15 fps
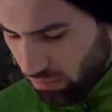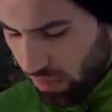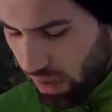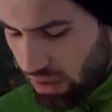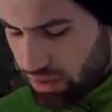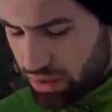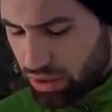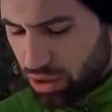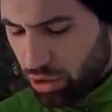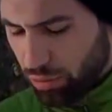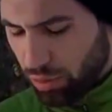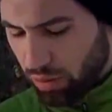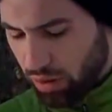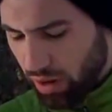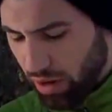It's
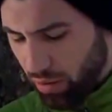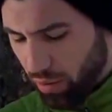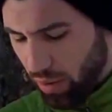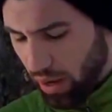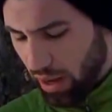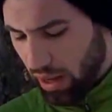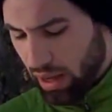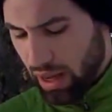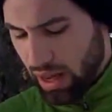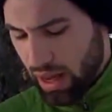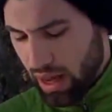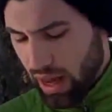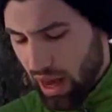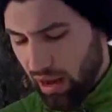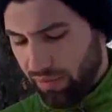super lightweight.
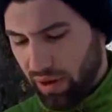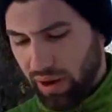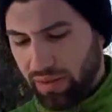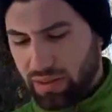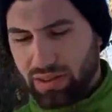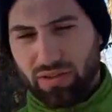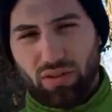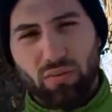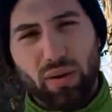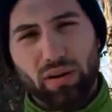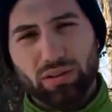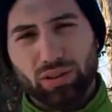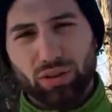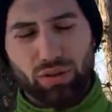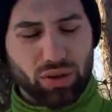I've had this for about
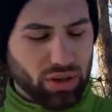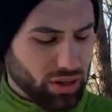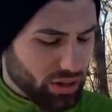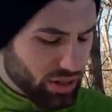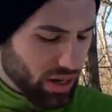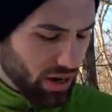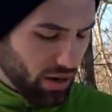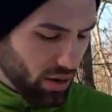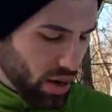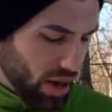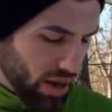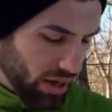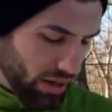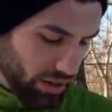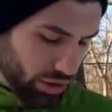2 years now,
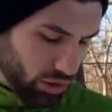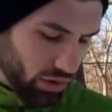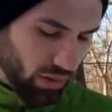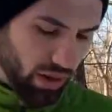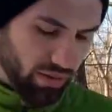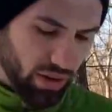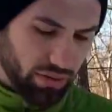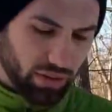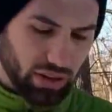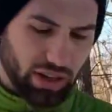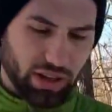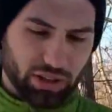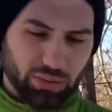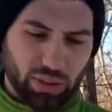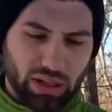and it's one of my favorite
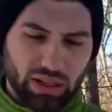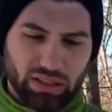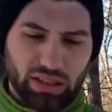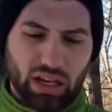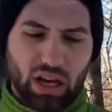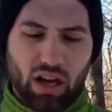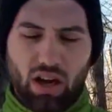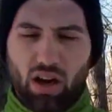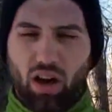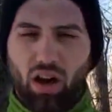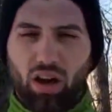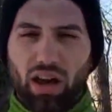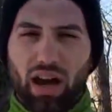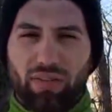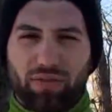layers because all
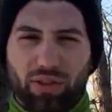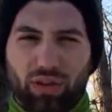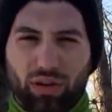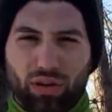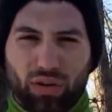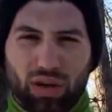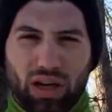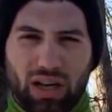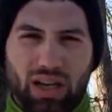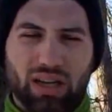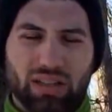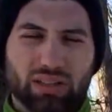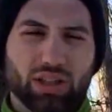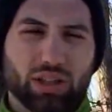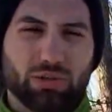I have to do
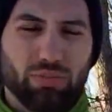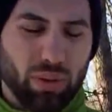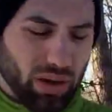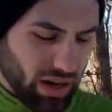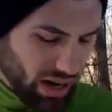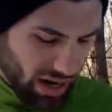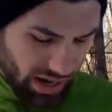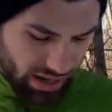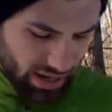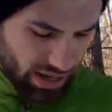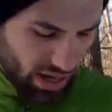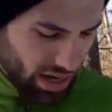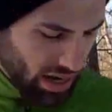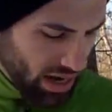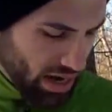is just put it on,
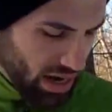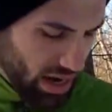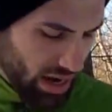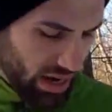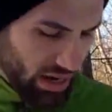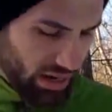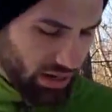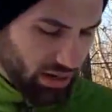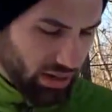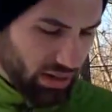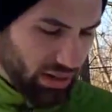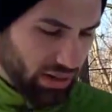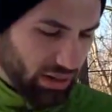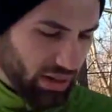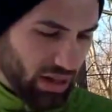and
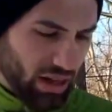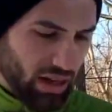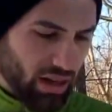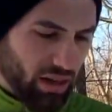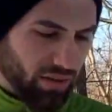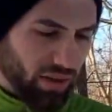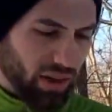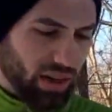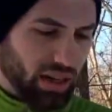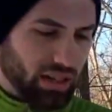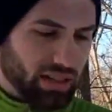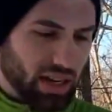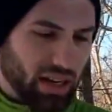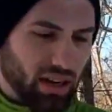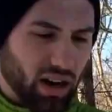if I need to
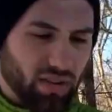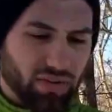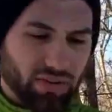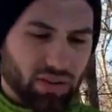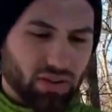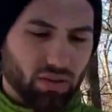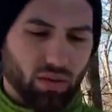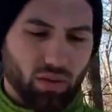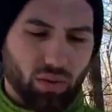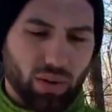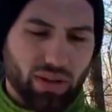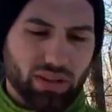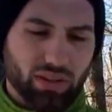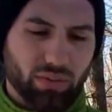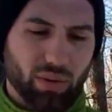take it off and stow it away
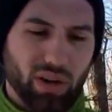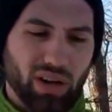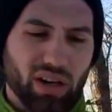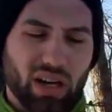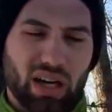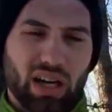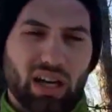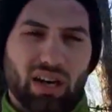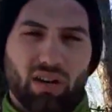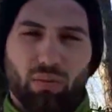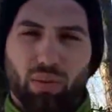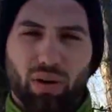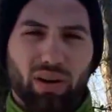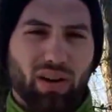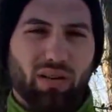somewhere,
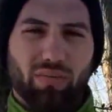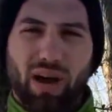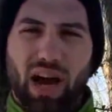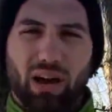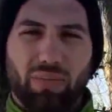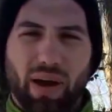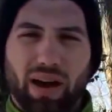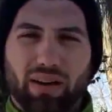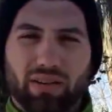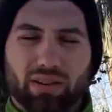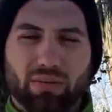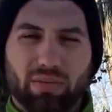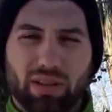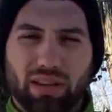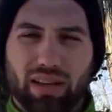put it in a backpack or
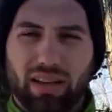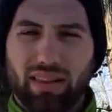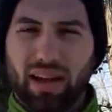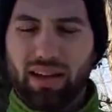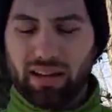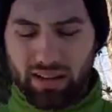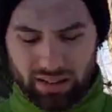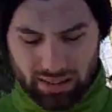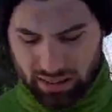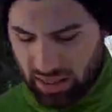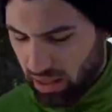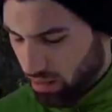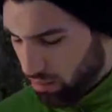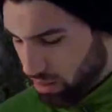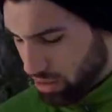something like that, it doesn't
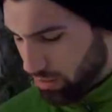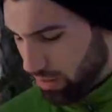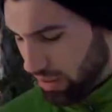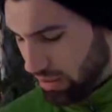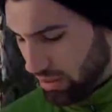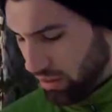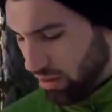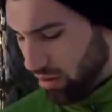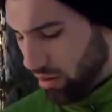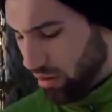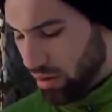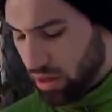take up much space at all.